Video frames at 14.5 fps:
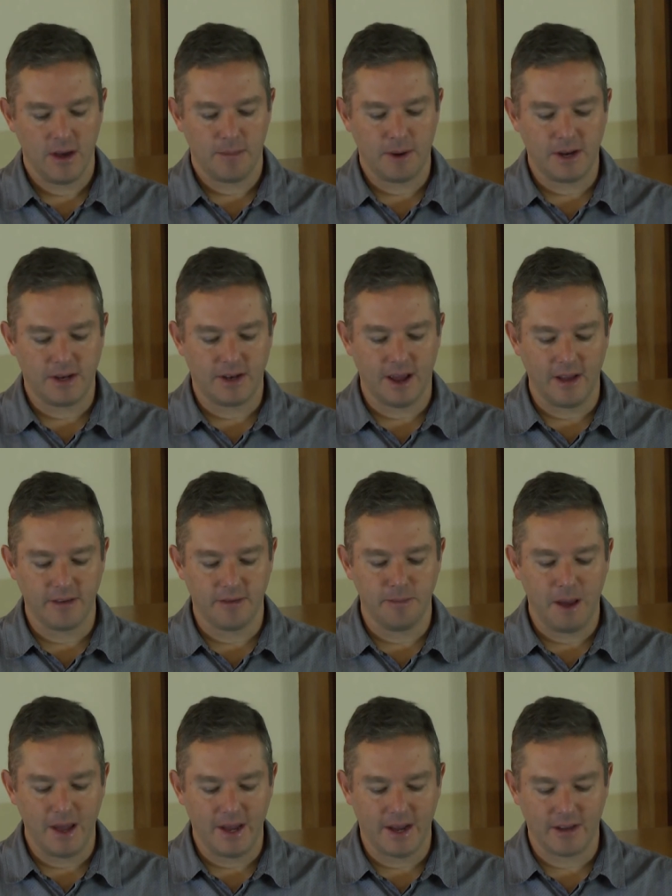but it does
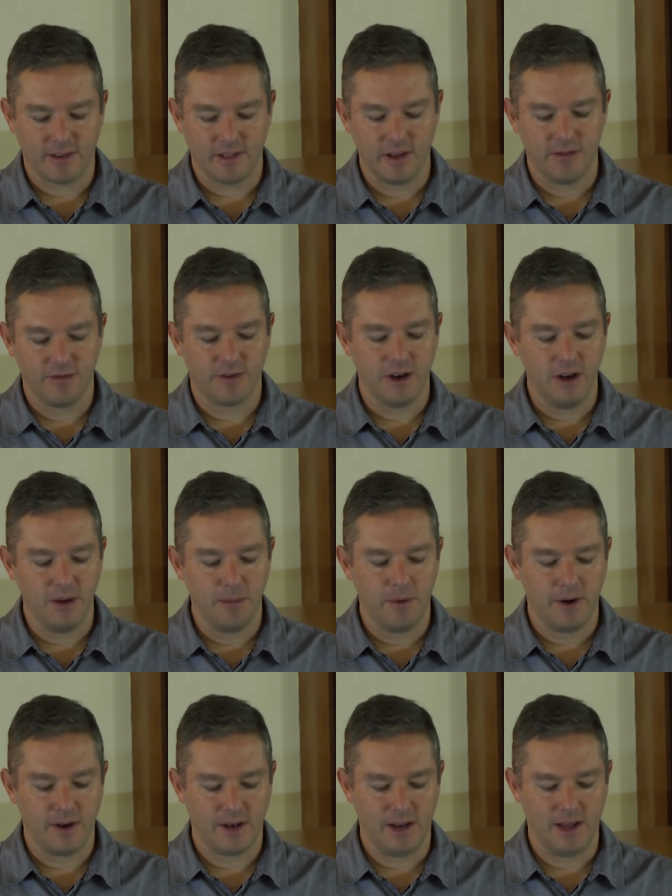make us live
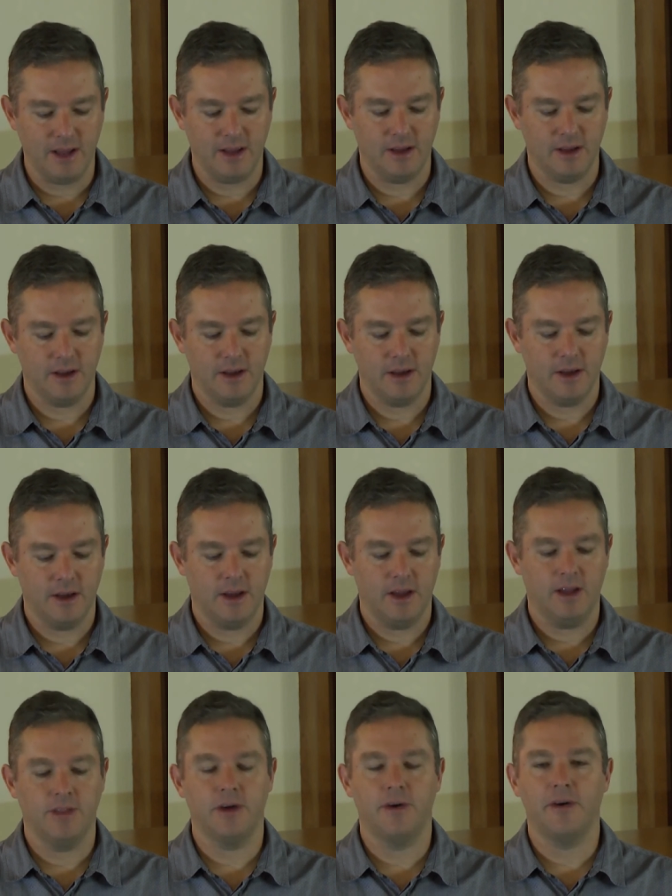deliberately
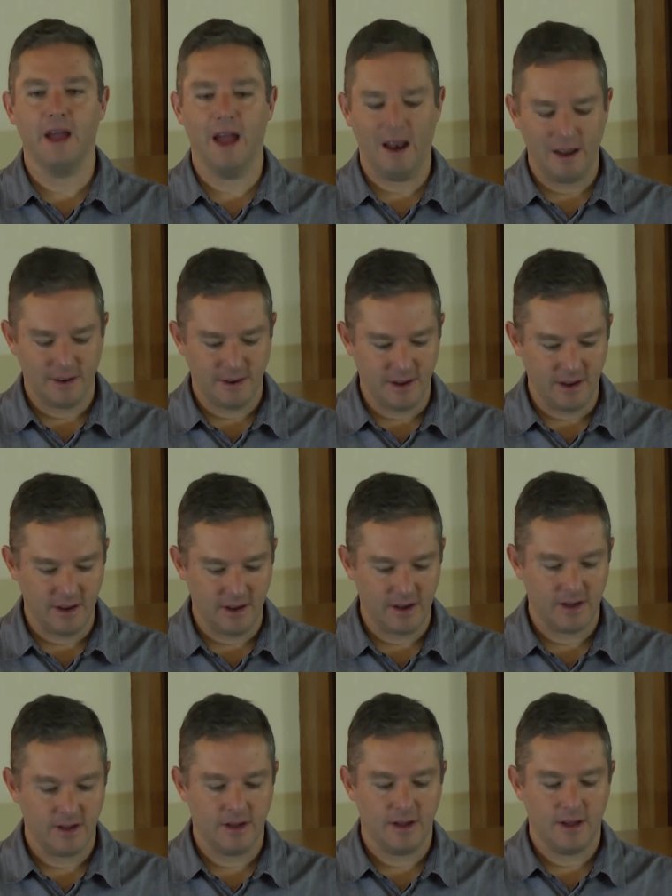in the reality
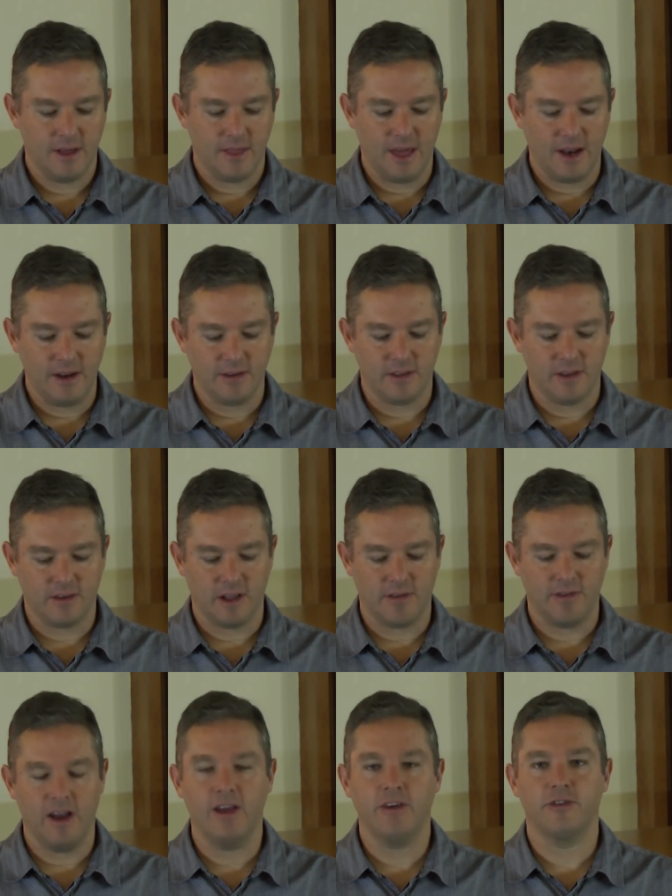that is the
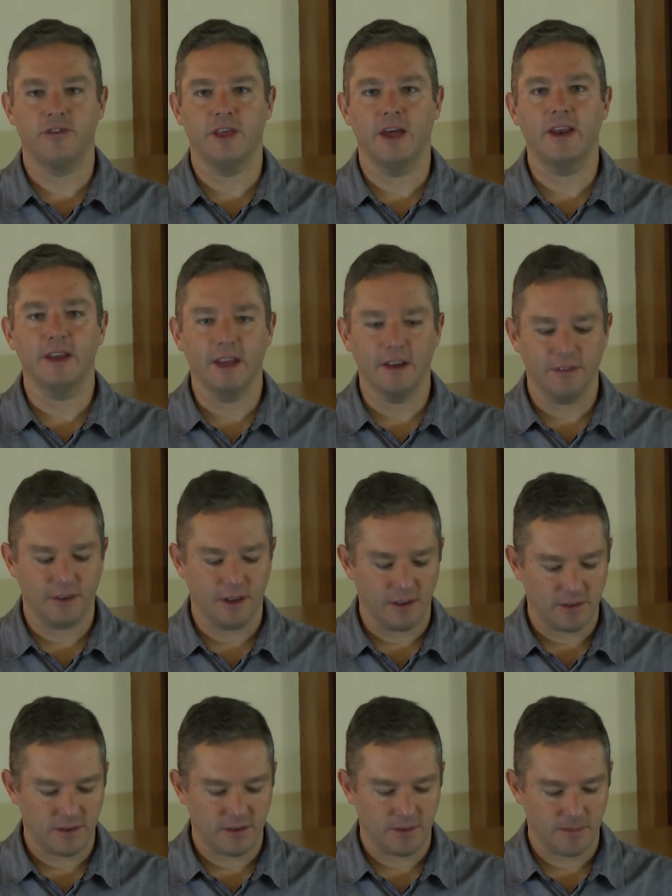salvation that He gives
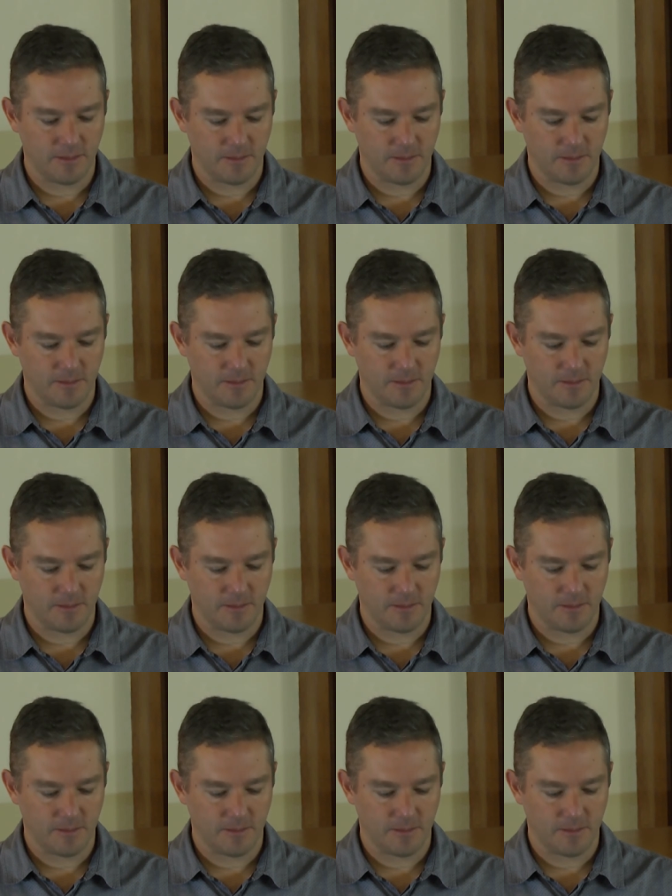us.